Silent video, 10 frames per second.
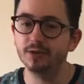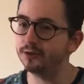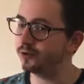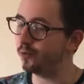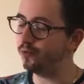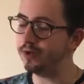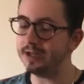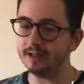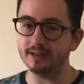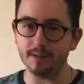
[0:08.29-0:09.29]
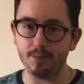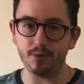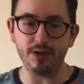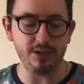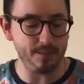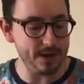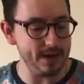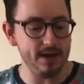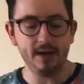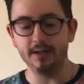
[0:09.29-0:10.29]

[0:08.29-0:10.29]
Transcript: So it's a really simple recipe.